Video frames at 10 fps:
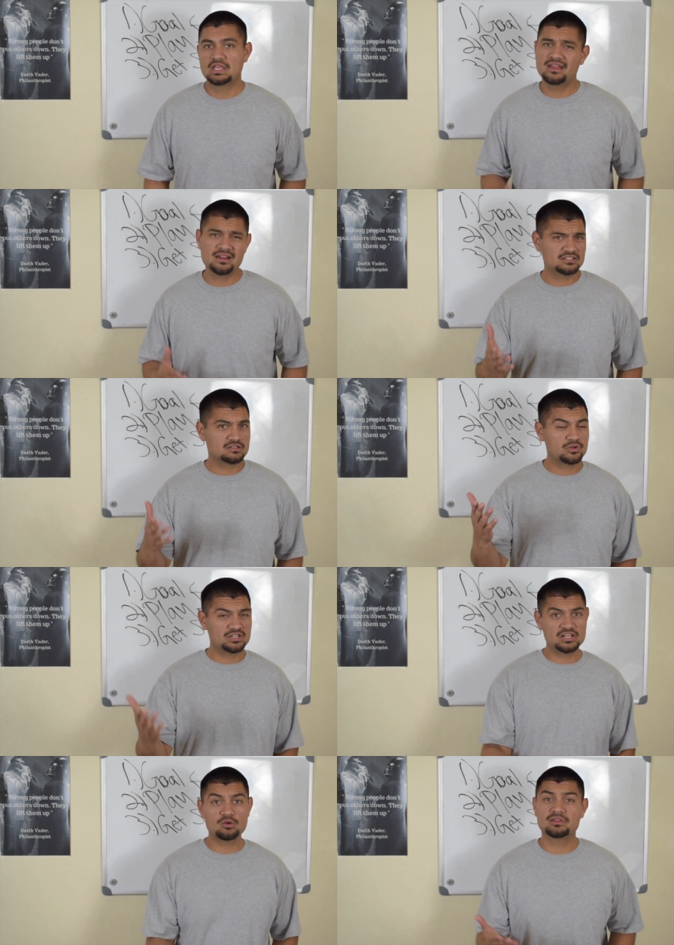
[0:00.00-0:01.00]
And I just want
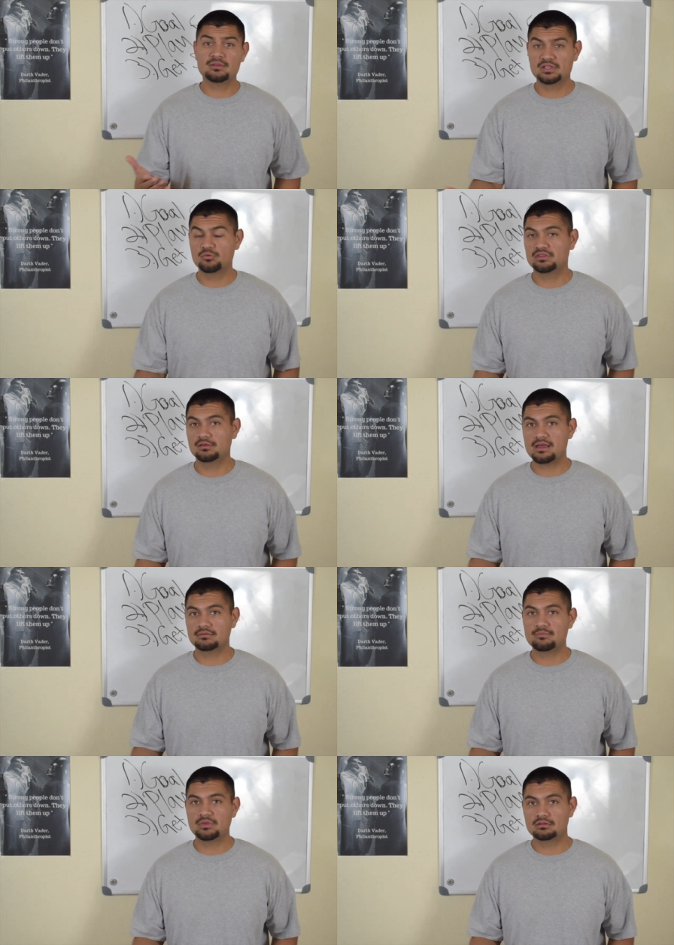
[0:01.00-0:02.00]
to share something with you
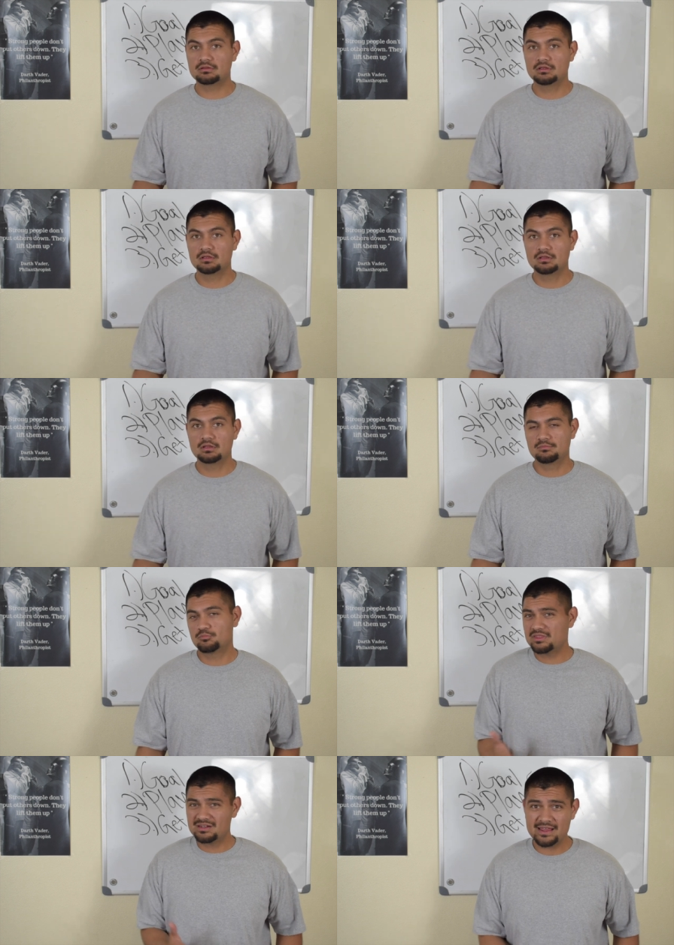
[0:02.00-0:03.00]
guys. I mean,
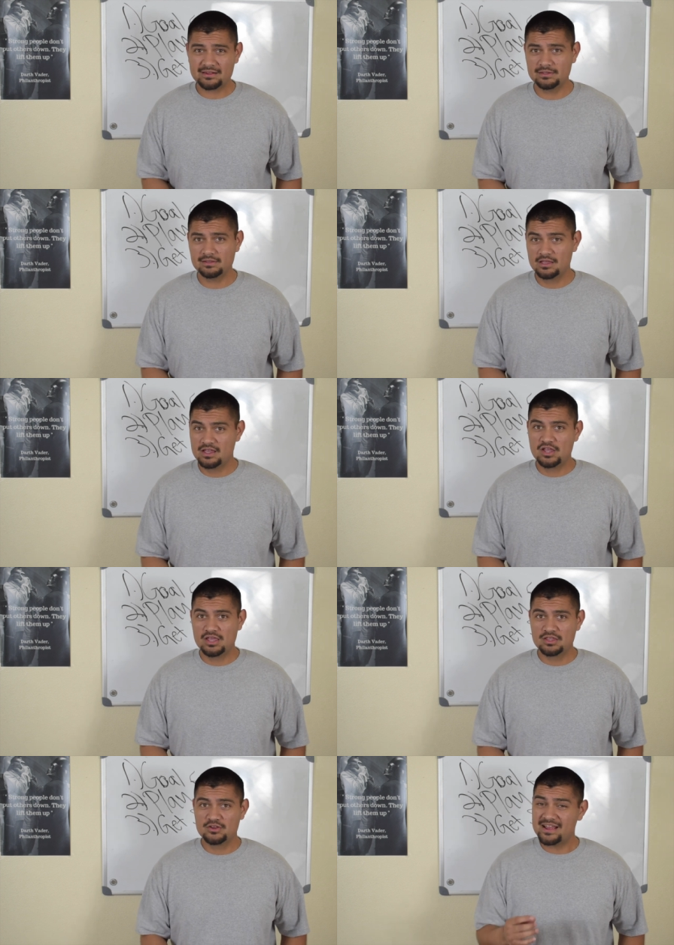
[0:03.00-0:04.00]
more than likely,
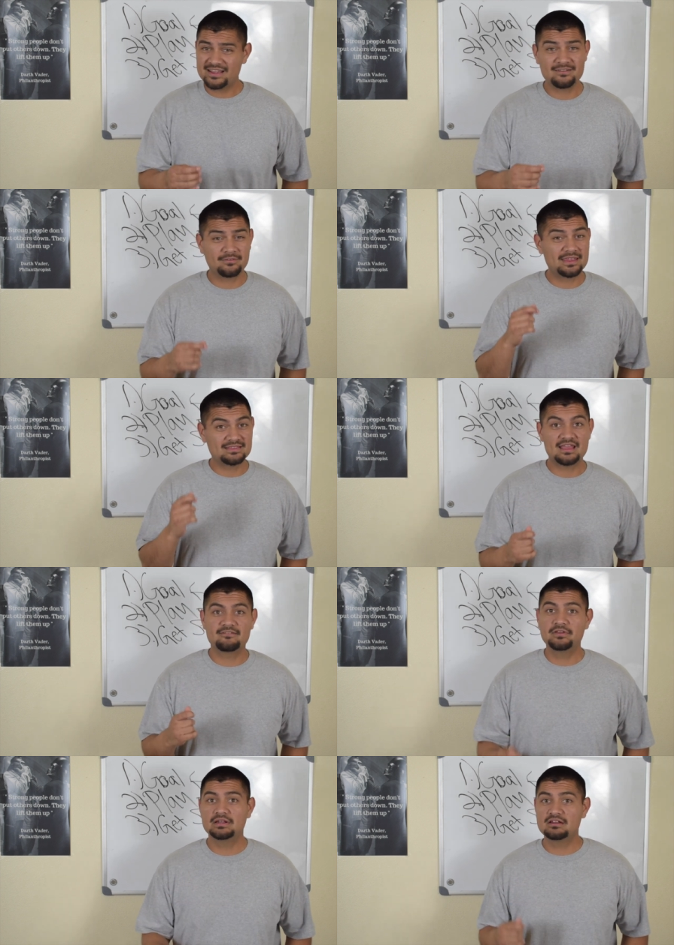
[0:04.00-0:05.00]
you're not going to get
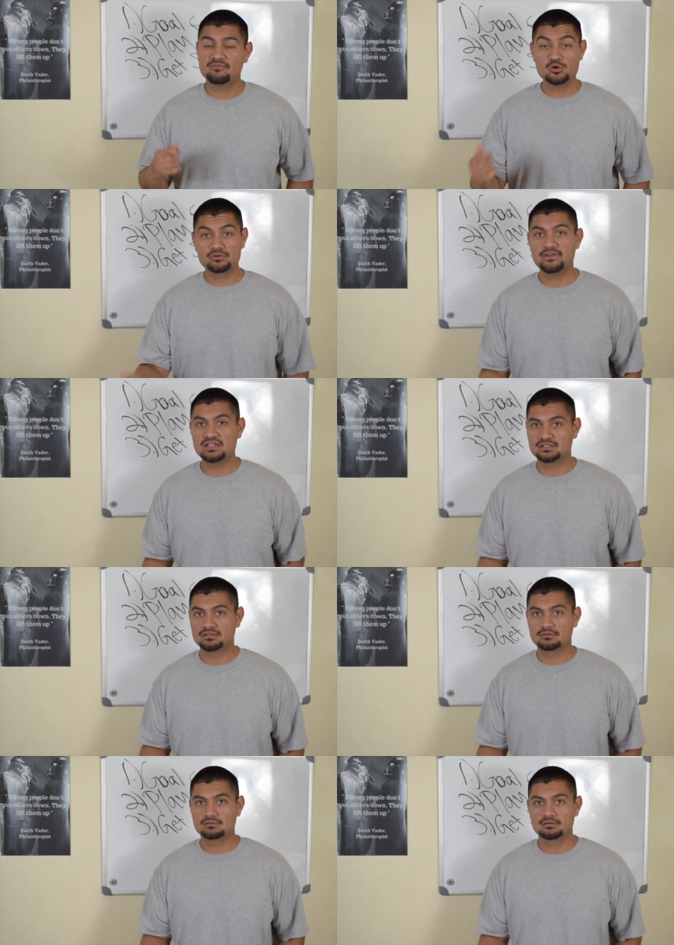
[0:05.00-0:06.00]
that feeling of motivation.
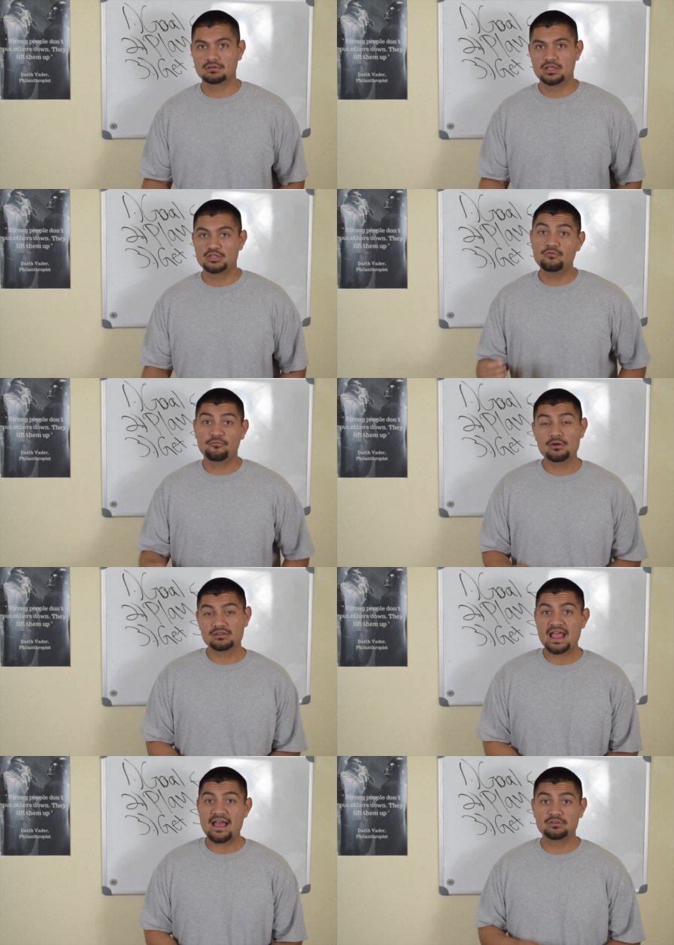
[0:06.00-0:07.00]
You
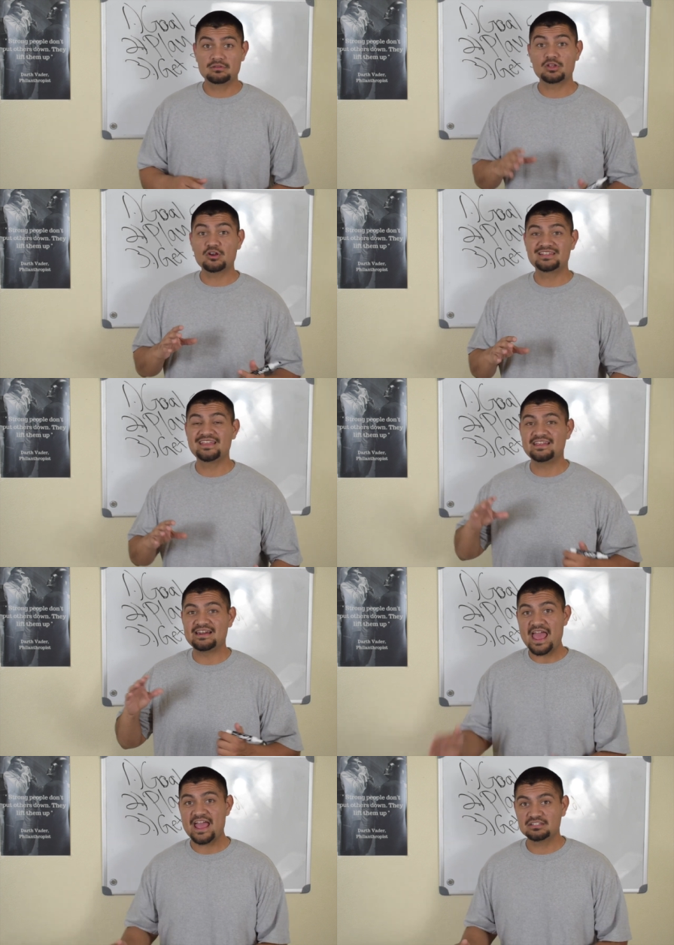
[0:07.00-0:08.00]
first have to start
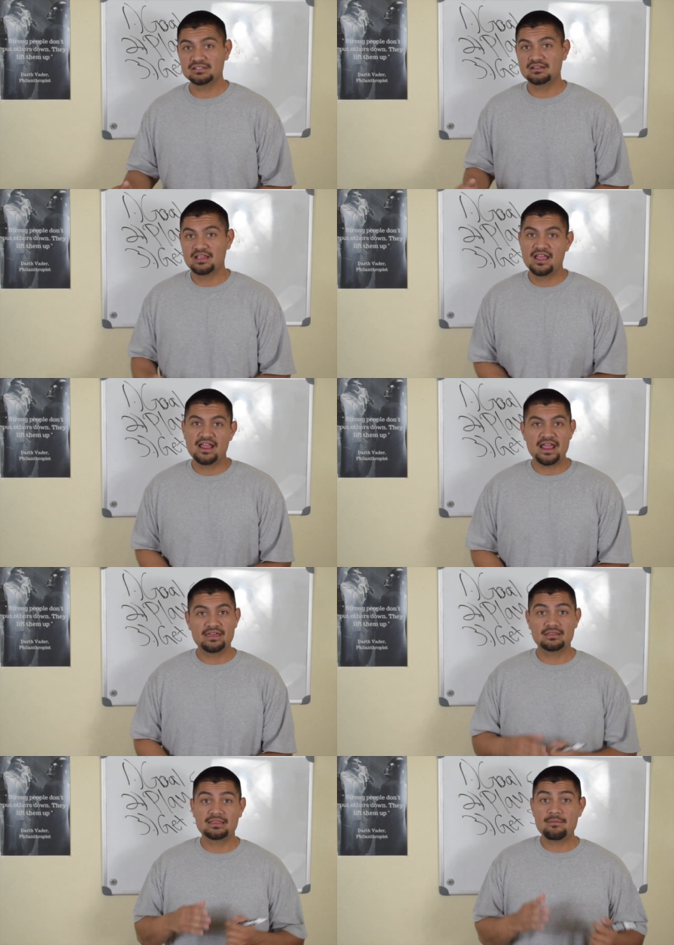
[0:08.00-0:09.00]
taking action,
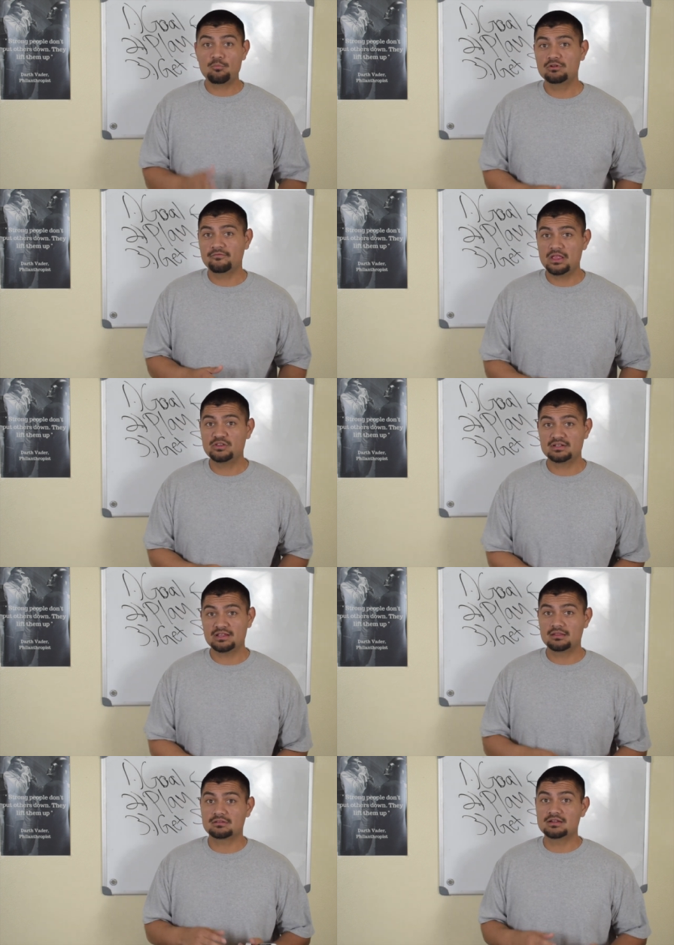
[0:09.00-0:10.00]
and then that motivation
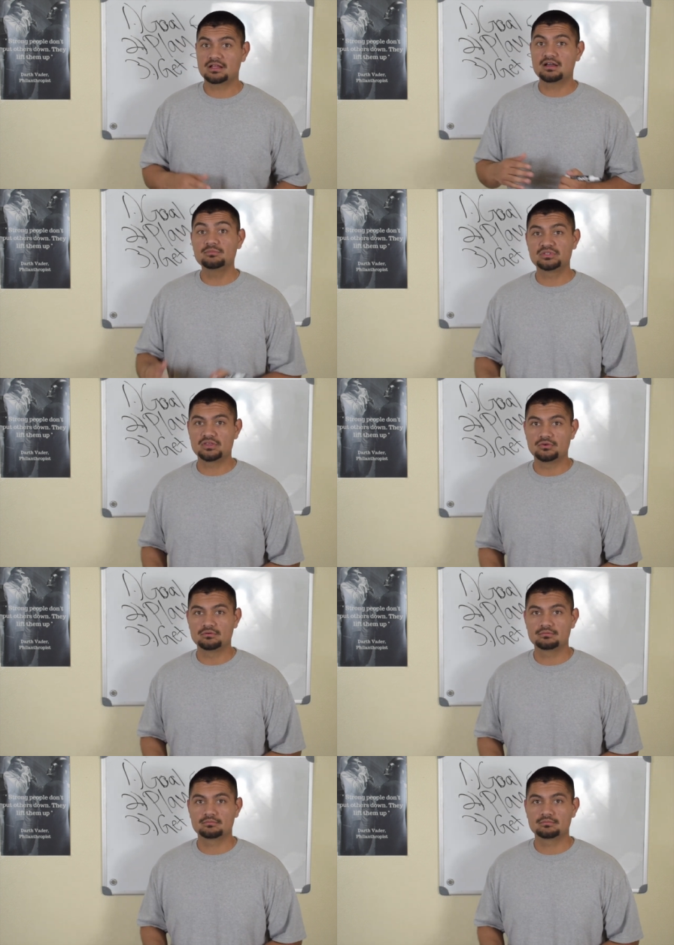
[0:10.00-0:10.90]
is going to come to you.